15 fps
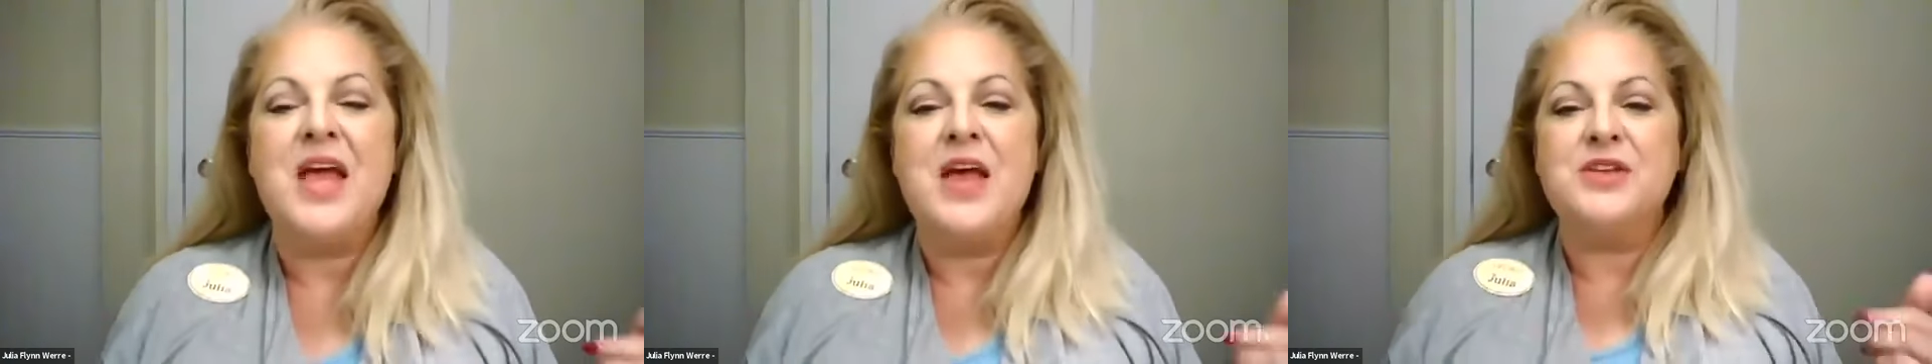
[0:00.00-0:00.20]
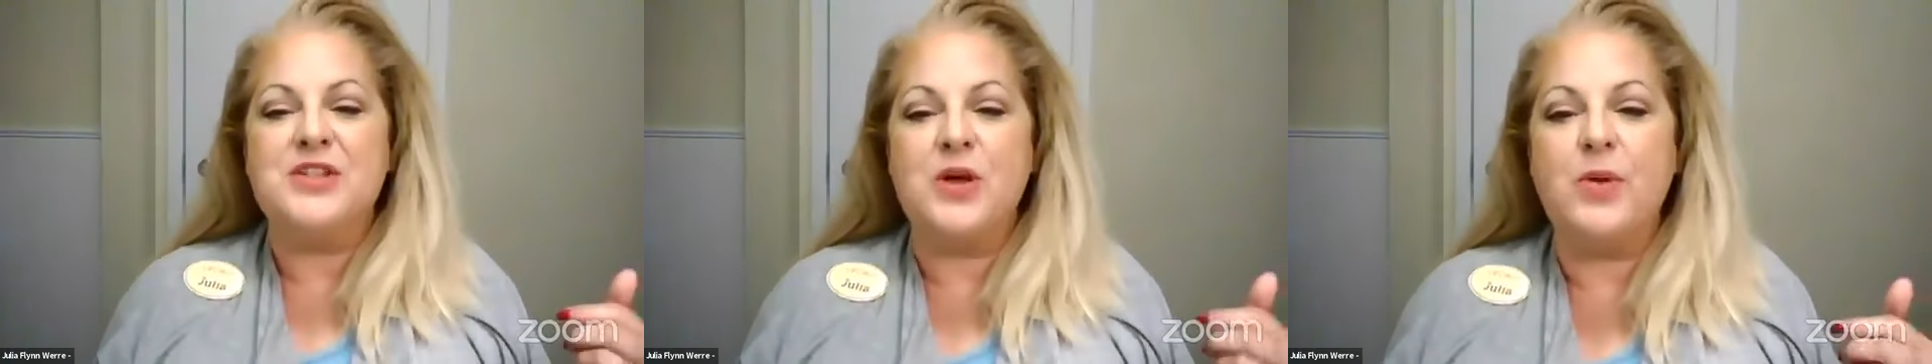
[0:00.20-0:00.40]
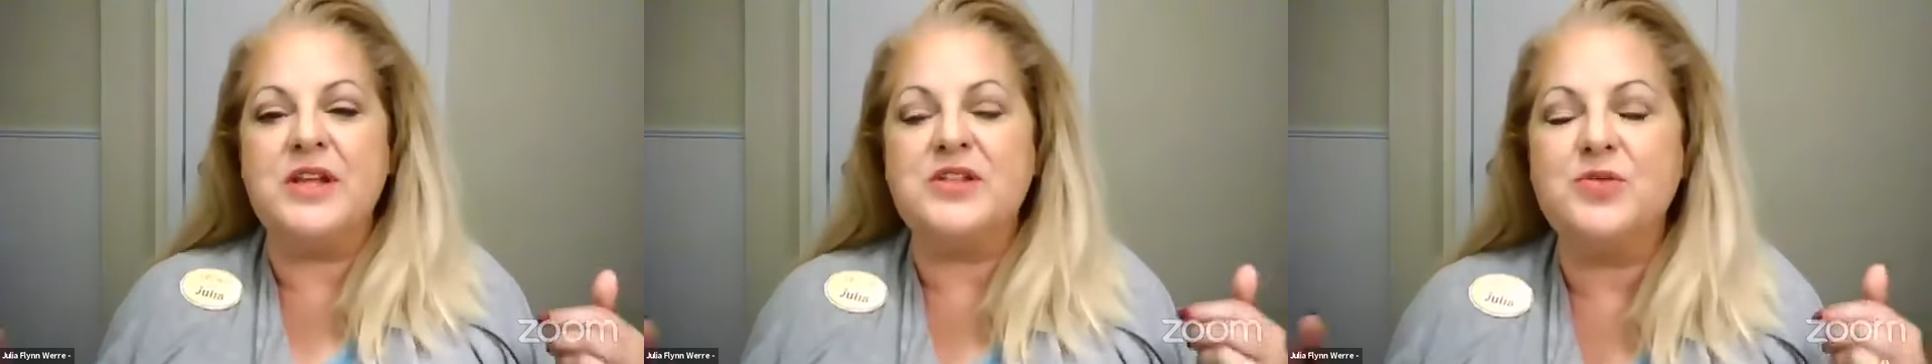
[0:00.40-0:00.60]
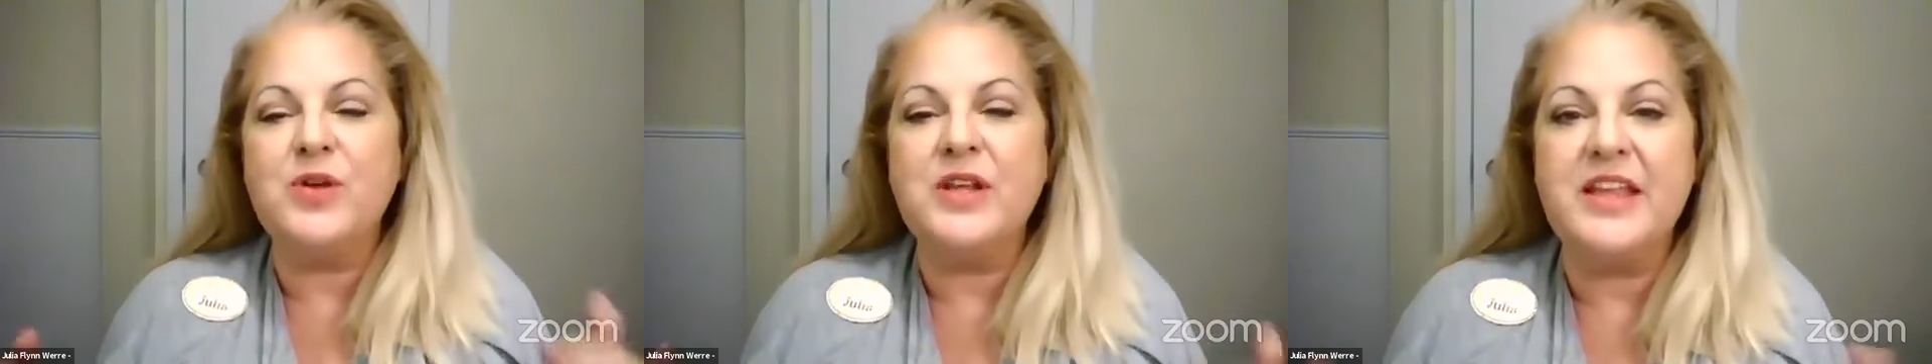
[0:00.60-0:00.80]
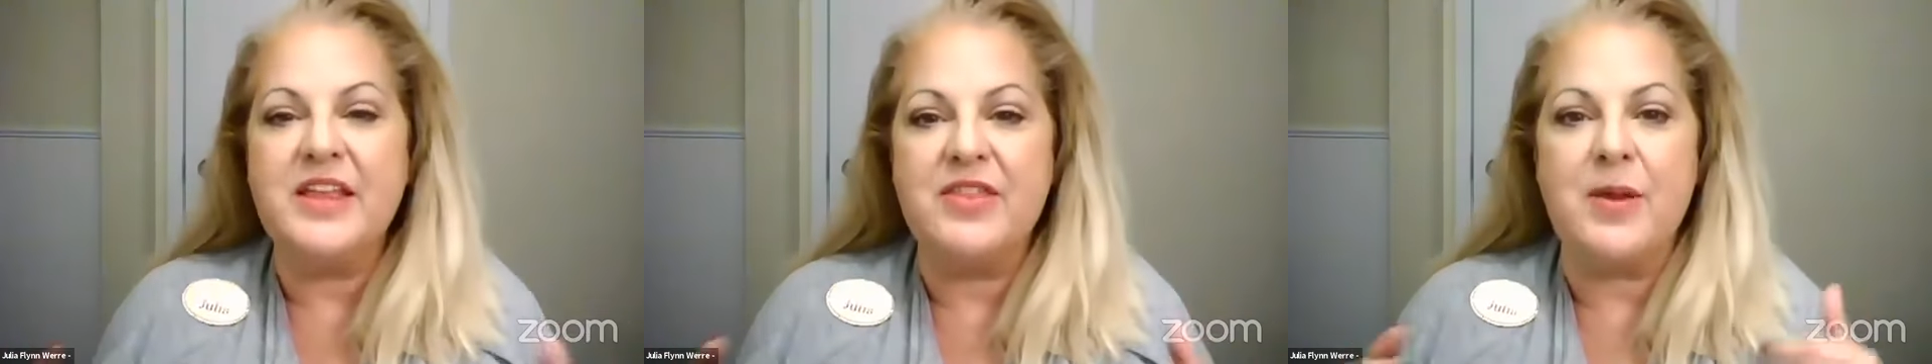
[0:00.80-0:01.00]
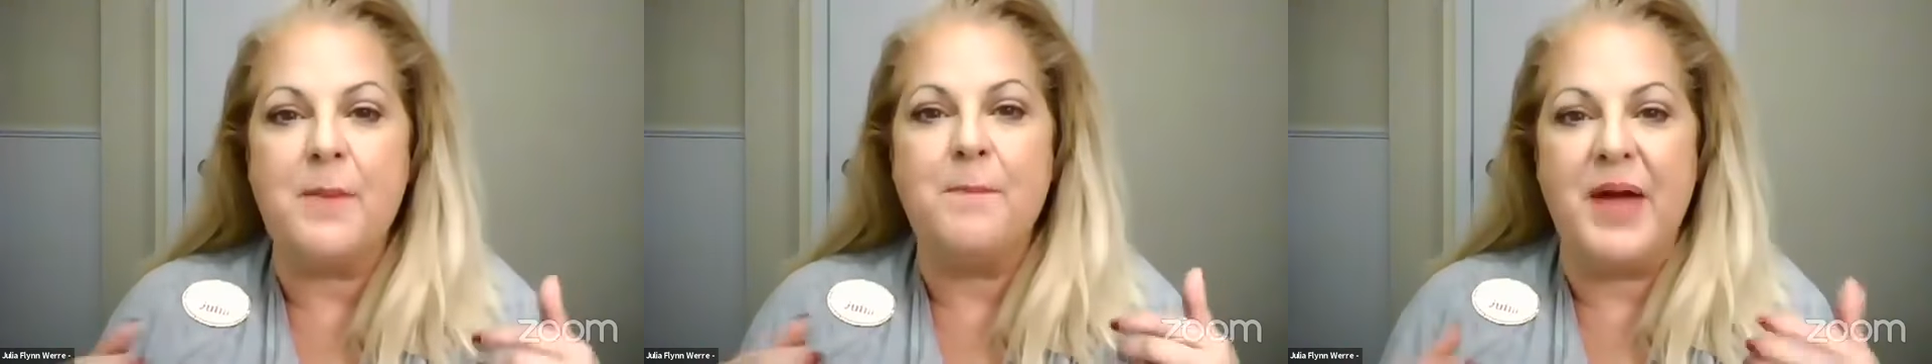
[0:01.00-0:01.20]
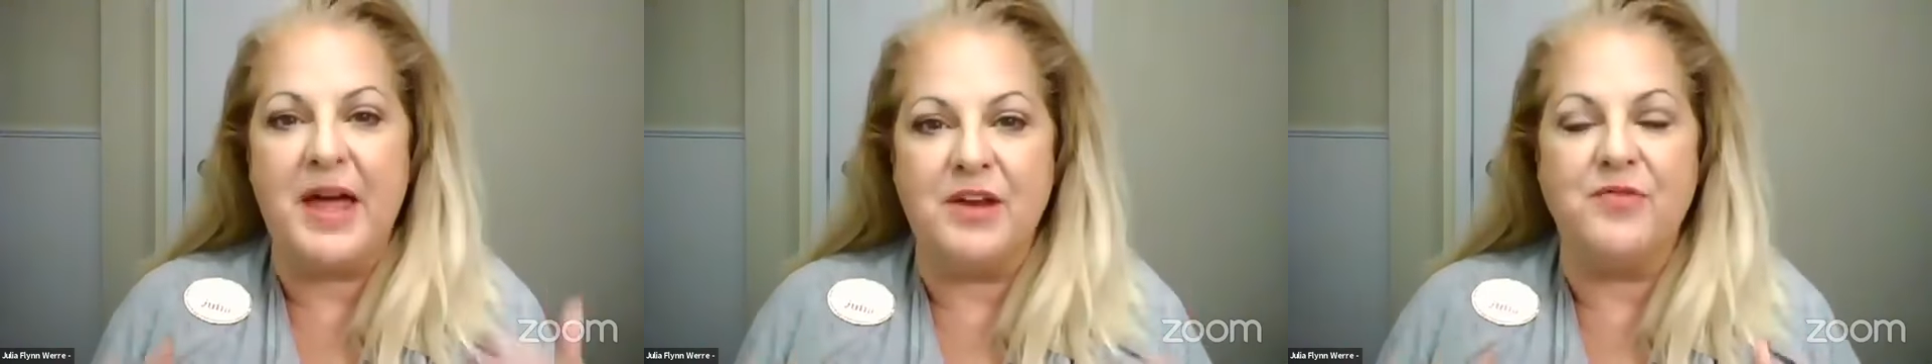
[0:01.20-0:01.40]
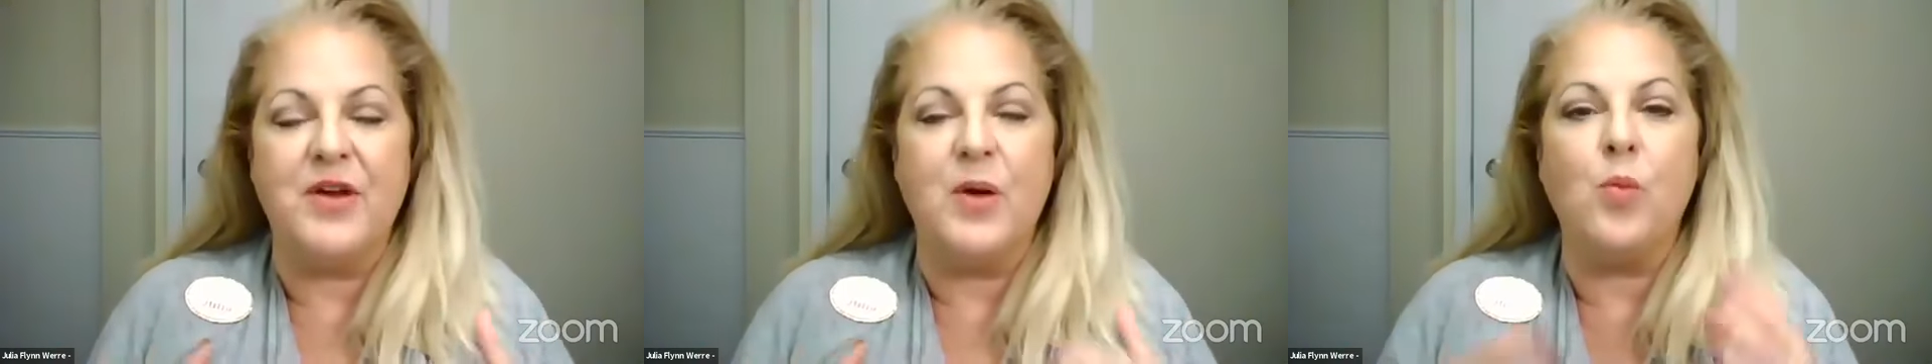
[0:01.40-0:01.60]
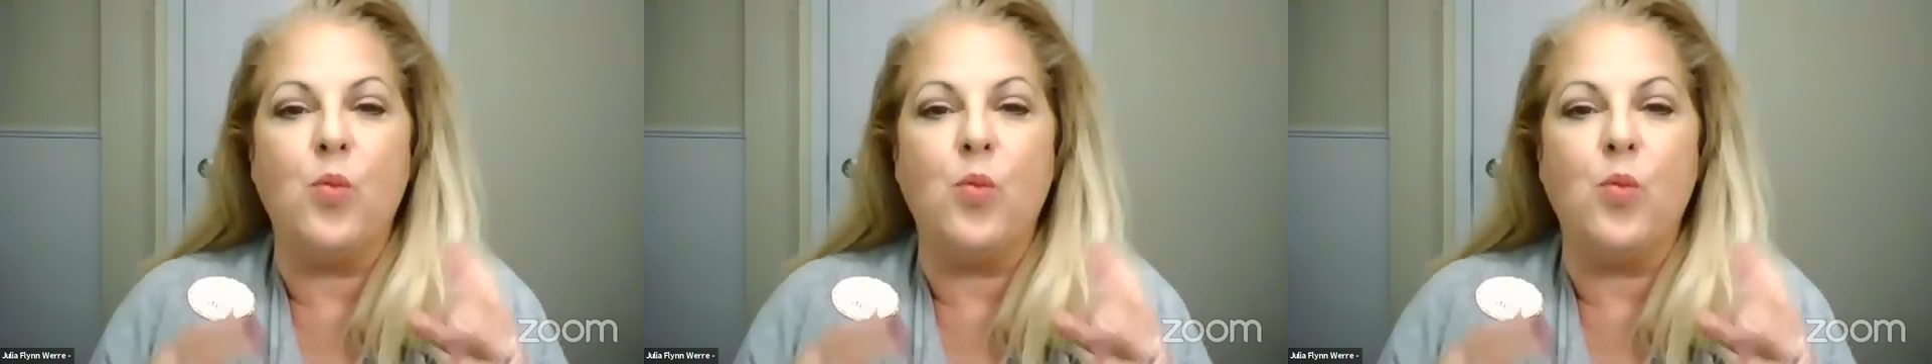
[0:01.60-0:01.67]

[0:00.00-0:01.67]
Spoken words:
So it's really the benefit,